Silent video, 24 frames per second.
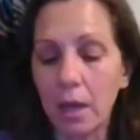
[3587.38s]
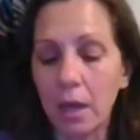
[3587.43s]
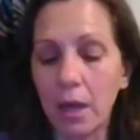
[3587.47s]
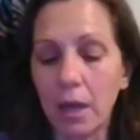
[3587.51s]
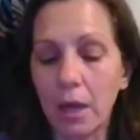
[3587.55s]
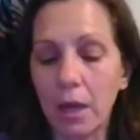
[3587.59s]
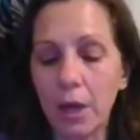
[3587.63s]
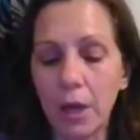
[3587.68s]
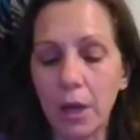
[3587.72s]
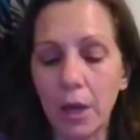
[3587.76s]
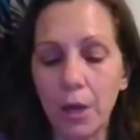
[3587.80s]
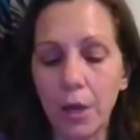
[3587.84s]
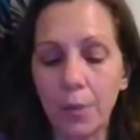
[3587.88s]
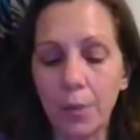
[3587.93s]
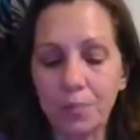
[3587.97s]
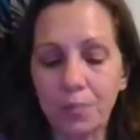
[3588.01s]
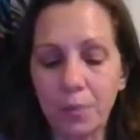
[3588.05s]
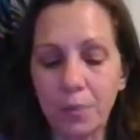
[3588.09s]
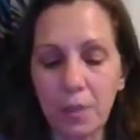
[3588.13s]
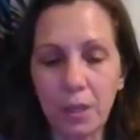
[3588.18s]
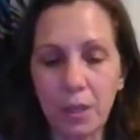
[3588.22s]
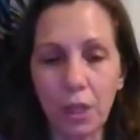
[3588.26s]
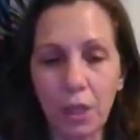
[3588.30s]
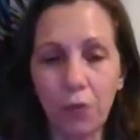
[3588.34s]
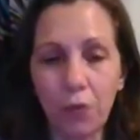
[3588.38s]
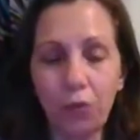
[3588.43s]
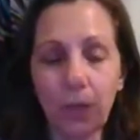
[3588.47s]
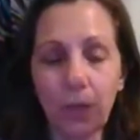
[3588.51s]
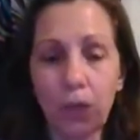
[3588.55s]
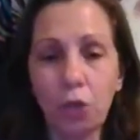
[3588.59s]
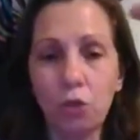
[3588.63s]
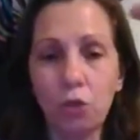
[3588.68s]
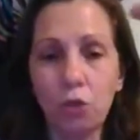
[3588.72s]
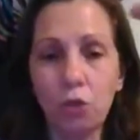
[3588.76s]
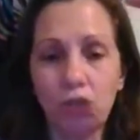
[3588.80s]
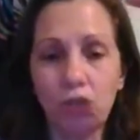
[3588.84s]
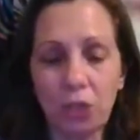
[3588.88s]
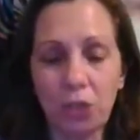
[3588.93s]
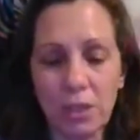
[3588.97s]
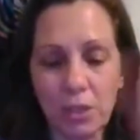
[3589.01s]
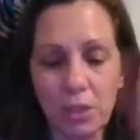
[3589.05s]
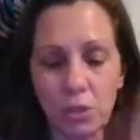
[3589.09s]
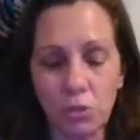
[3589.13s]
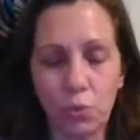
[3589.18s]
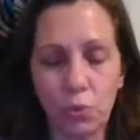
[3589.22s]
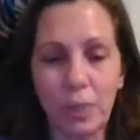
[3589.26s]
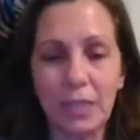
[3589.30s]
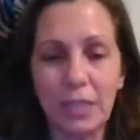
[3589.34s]
Um, if you go
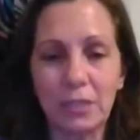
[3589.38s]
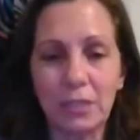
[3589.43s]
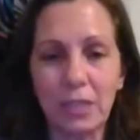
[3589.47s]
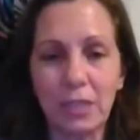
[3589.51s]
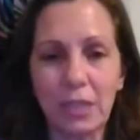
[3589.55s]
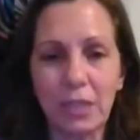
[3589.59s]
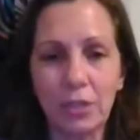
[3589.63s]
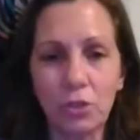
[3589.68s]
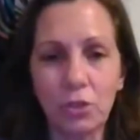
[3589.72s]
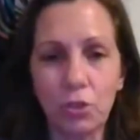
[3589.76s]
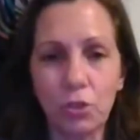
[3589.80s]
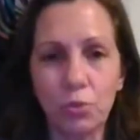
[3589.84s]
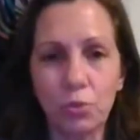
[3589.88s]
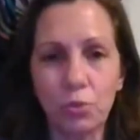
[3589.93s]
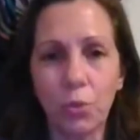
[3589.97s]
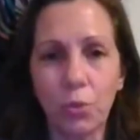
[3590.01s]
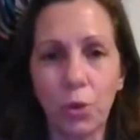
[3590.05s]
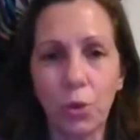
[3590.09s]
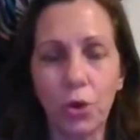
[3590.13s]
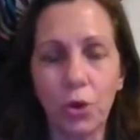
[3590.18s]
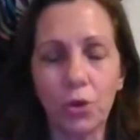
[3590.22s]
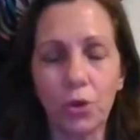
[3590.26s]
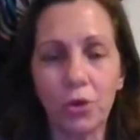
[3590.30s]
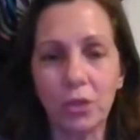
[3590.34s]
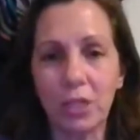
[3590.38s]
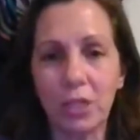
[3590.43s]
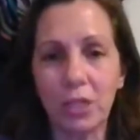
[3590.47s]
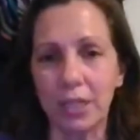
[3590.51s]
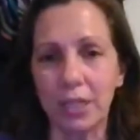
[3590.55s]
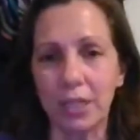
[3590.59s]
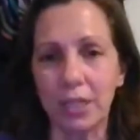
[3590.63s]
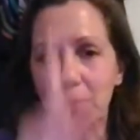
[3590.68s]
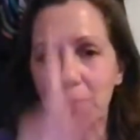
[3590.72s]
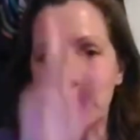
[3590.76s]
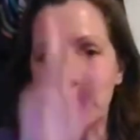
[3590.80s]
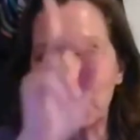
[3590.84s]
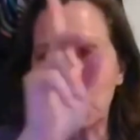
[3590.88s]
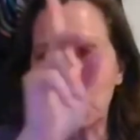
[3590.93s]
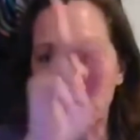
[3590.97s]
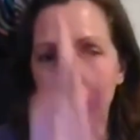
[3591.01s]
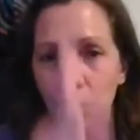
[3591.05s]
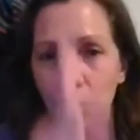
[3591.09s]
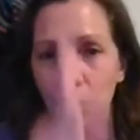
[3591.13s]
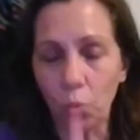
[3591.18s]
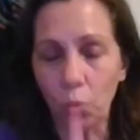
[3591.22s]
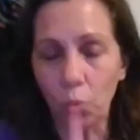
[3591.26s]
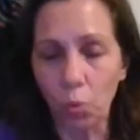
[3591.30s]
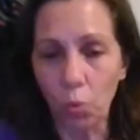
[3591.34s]
just straight down through Earth, that gives
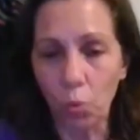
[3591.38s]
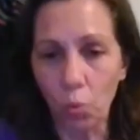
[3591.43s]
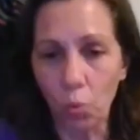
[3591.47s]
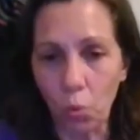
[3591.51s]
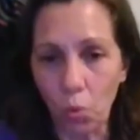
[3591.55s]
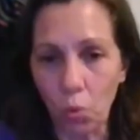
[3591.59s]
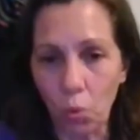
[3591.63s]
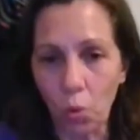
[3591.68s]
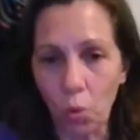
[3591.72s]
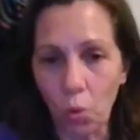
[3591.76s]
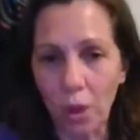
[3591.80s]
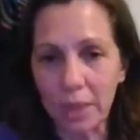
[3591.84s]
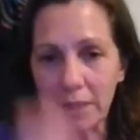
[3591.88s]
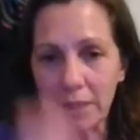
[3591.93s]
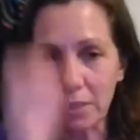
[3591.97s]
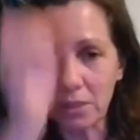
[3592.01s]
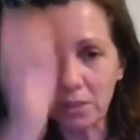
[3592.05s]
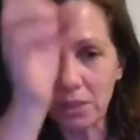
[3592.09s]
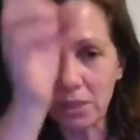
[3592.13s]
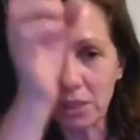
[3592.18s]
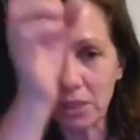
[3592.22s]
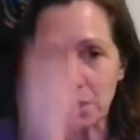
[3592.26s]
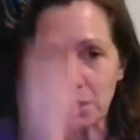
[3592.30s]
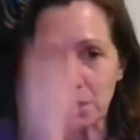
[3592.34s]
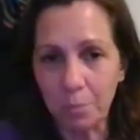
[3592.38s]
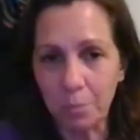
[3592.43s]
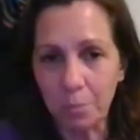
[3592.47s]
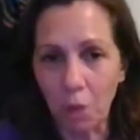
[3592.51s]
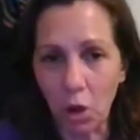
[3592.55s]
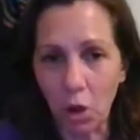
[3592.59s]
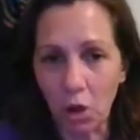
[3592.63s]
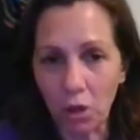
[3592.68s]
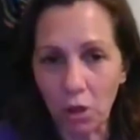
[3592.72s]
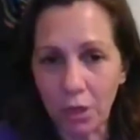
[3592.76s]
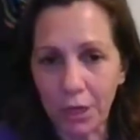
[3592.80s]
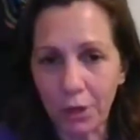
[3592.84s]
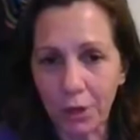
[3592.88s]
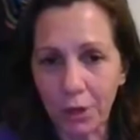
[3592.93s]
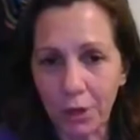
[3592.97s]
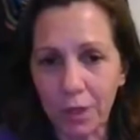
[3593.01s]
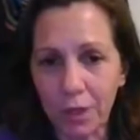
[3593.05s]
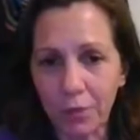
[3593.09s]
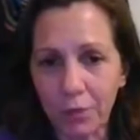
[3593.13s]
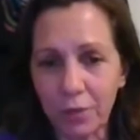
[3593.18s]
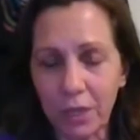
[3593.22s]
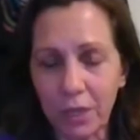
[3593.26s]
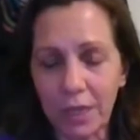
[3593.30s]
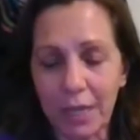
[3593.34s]
you one small
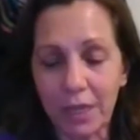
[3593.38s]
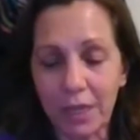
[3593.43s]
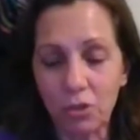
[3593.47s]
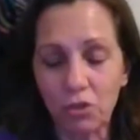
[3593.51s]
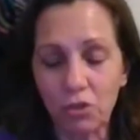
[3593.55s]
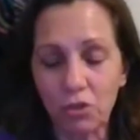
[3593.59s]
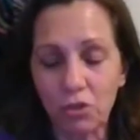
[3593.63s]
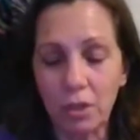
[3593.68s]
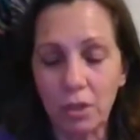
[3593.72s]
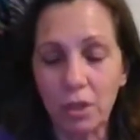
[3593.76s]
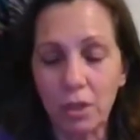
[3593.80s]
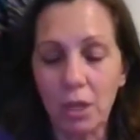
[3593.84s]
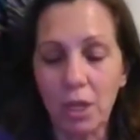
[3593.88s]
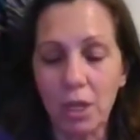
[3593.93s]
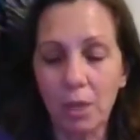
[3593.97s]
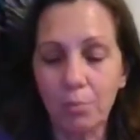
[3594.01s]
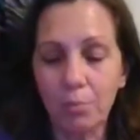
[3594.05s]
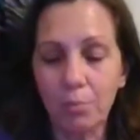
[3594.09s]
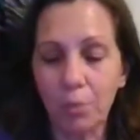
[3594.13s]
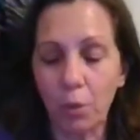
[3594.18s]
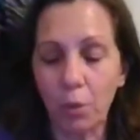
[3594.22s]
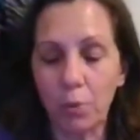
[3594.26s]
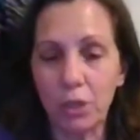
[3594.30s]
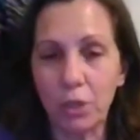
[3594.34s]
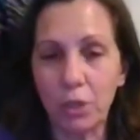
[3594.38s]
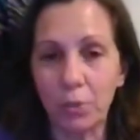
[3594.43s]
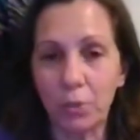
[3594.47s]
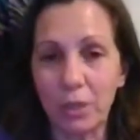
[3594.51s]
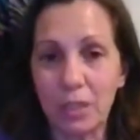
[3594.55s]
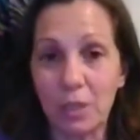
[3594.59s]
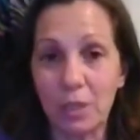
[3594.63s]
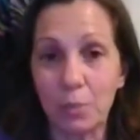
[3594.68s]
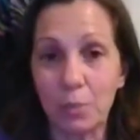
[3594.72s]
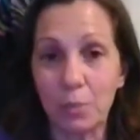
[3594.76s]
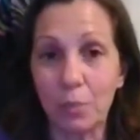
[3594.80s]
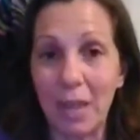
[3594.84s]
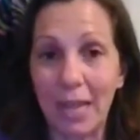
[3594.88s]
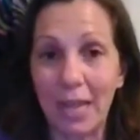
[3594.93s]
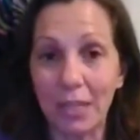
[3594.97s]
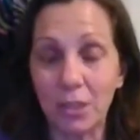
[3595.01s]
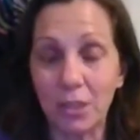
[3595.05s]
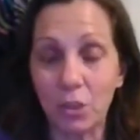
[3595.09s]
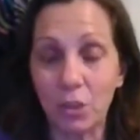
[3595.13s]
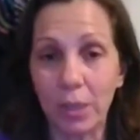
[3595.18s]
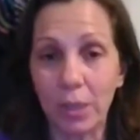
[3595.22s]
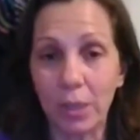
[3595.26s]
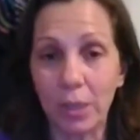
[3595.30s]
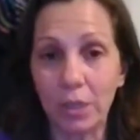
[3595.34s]
area of connection. But when you expand
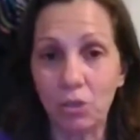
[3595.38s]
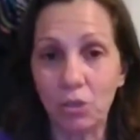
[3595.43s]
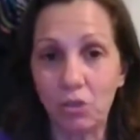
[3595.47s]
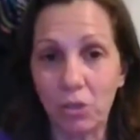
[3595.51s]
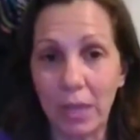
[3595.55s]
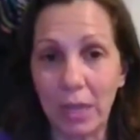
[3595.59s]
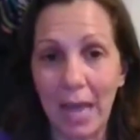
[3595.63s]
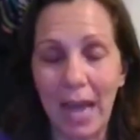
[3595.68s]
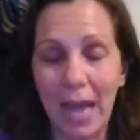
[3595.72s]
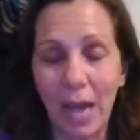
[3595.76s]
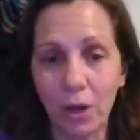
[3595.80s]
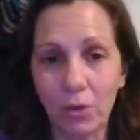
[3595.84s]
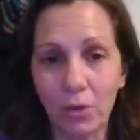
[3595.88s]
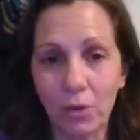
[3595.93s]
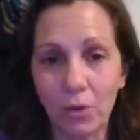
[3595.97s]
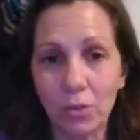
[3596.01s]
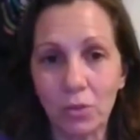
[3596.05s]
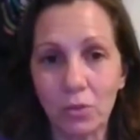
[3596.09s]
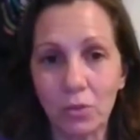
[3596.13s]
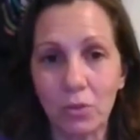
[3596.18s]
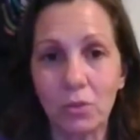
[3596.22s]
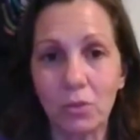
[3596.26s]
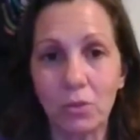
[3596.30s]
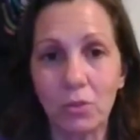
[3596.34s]
your energy out,